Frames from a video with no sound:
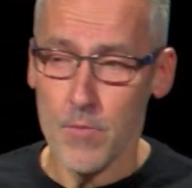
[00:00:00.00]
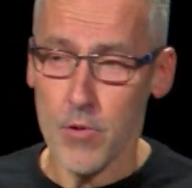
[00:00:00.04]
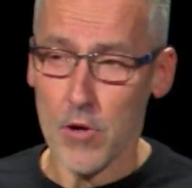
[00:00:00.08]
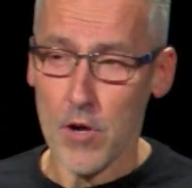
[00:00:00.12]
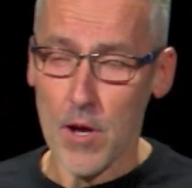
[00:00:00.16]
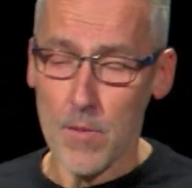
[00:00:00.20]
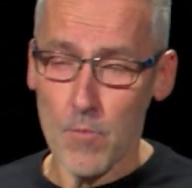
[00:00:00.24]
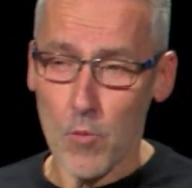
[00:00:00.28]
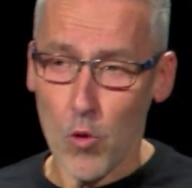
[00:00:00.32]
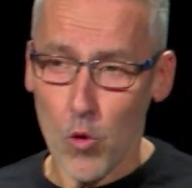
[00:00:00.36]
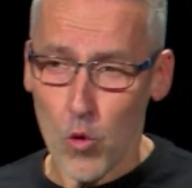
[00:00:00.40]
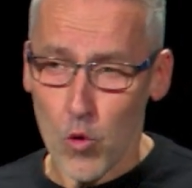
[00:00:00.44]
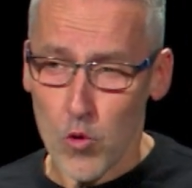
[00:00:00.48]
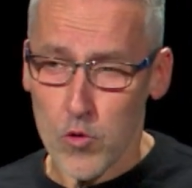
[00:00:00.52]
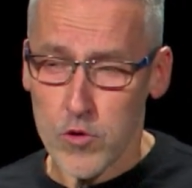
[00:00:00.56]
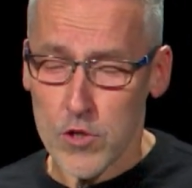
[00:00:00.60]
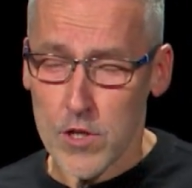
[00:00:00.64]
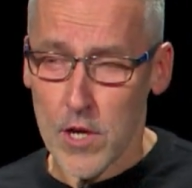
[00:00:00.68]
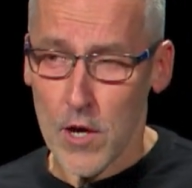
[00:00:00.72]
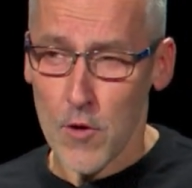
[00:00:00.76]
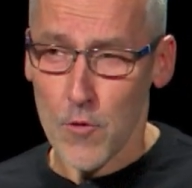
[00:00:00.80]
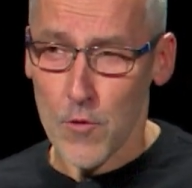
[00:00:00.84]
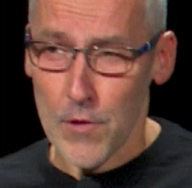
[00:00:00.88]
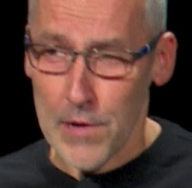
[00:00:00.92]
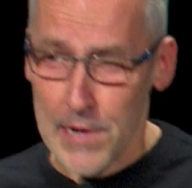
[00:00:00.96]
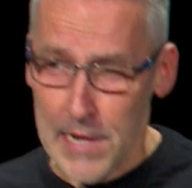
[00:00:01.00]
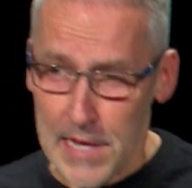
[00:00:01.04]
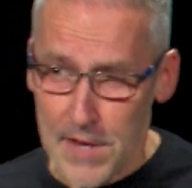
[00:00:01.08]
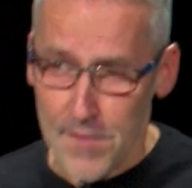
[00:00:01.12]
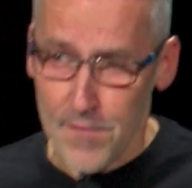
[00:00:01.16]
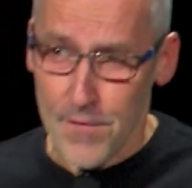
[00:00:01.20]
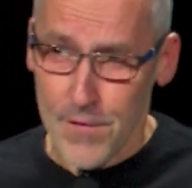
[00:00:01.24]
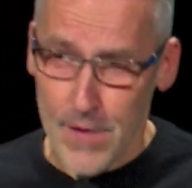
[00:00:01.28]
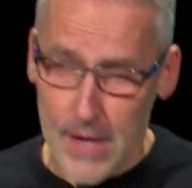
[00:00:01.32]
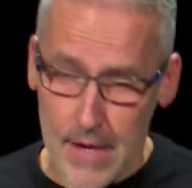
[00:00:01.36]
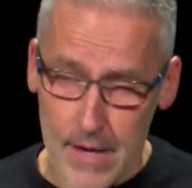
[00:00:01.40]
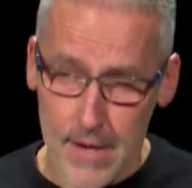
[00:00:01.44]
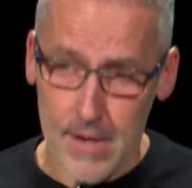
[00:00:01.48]
but I'm also
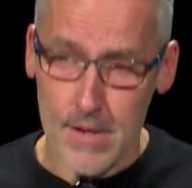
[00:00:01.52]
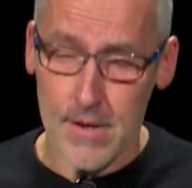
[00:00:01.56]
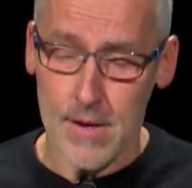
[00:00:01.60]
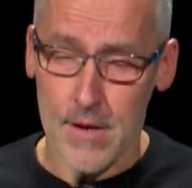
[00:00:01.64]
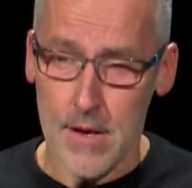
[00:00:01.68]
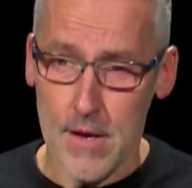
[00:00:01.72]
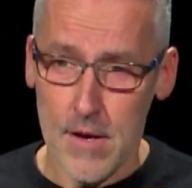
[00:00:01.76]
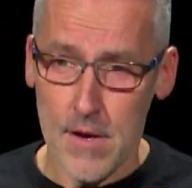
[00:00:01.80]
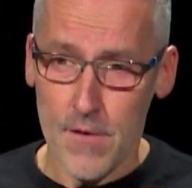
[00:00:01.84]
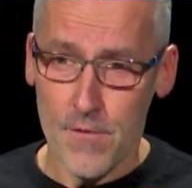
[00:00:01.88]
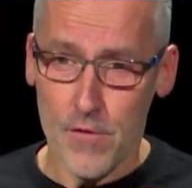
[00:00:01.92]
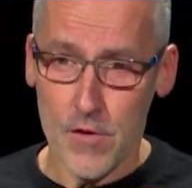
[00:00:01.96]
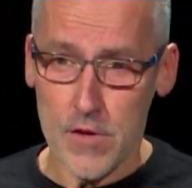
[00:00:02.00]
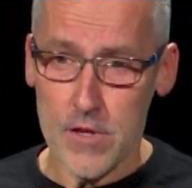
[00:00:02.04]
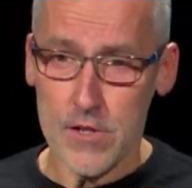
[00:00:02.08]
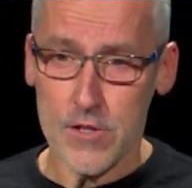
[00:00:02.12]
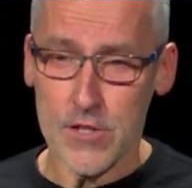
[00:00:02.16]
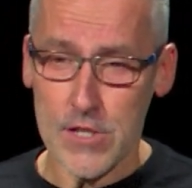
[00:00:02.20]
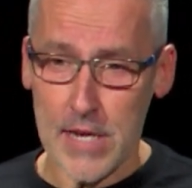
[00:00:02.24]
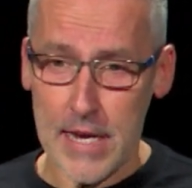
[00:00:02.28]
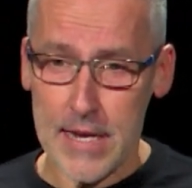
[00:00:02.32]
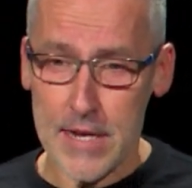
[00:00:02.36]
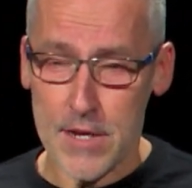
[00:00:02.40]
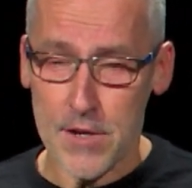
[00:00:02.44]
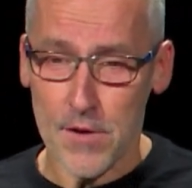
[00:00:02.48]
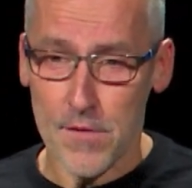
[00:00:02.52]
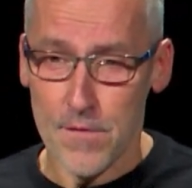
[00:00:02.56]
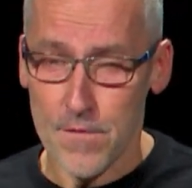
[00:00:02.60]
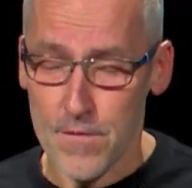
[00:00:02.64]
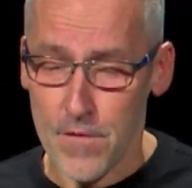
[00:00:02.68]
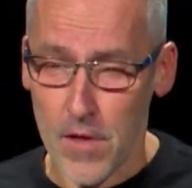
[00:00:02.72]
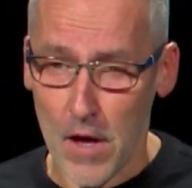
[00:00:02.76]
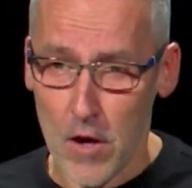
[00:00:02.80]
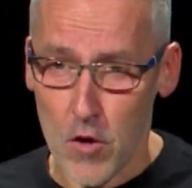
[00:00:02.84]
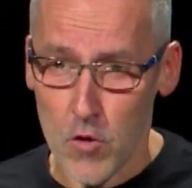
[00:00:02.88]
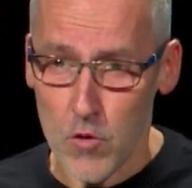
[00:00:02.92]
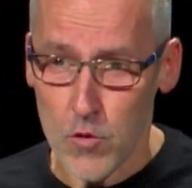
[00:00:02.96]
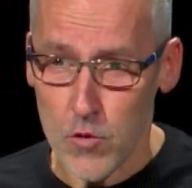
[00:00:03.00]
living for the sake
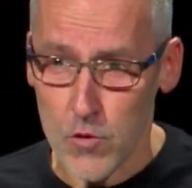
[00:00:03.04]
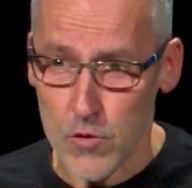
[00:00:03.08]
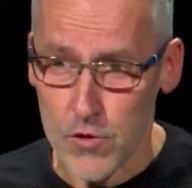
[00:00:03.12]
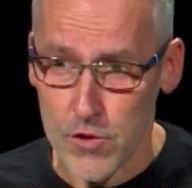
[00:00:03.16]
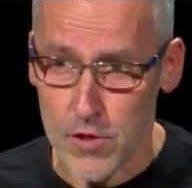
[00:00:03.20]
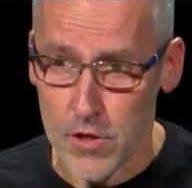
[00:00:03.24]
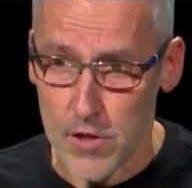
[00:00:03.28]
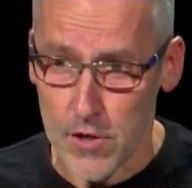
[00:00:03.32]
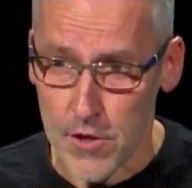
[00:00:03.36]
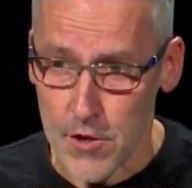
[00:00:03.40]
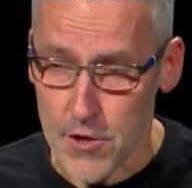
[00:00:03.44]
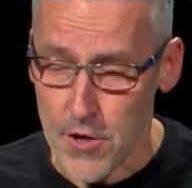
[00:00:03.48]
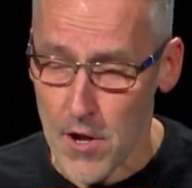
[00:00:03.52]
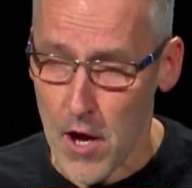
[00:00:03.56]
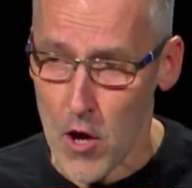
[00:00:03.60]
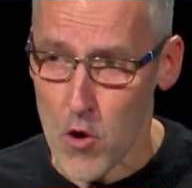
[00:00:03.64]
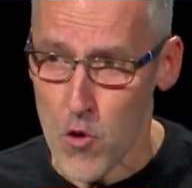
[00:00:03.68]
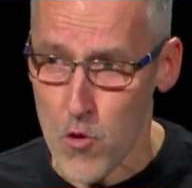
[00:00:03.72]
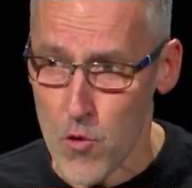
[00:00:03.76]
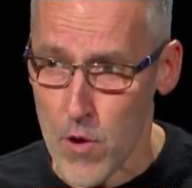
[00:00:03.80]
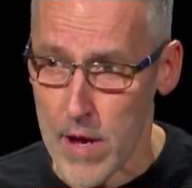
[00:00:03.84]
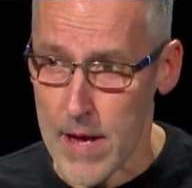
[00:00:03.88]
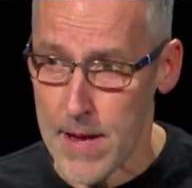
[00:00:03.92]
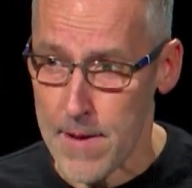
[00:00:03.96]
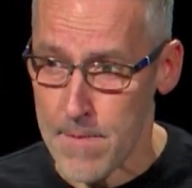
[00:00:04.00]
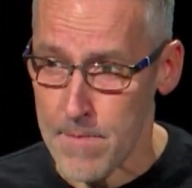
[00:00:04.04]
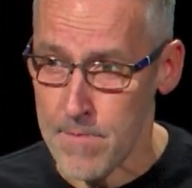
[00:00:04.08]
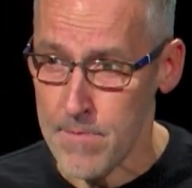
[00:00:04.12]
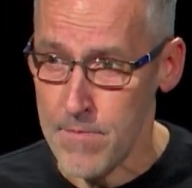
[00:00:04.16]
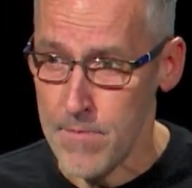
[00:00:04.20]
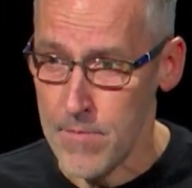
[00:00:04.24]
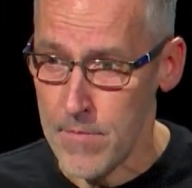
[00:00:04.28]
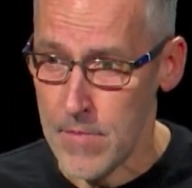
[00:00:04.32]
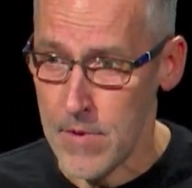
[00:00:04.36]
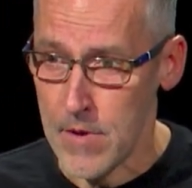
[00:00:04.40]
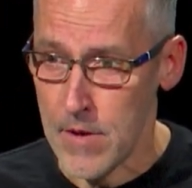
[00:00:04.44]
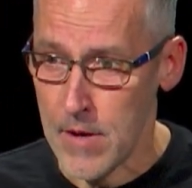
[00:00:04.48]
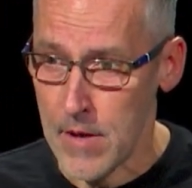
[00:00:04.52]
of those that know him.